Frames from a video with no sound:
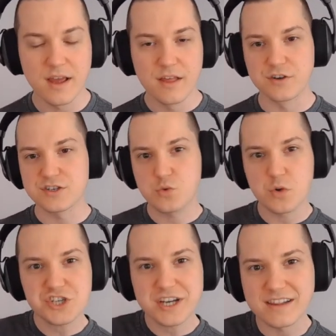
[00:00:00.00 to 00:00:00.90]
They're
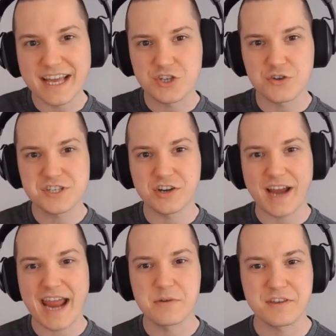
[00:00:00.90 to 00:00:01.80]
squishing electrodes to your
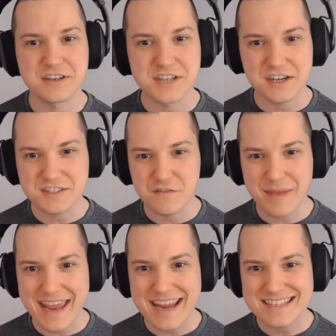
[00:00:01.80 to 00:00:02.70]
head with conductive
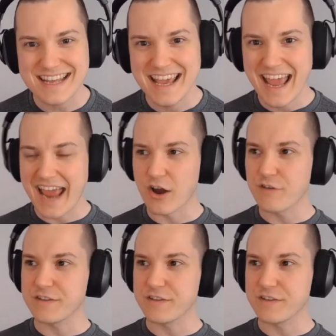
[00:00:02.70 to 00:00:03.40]
paste, and often they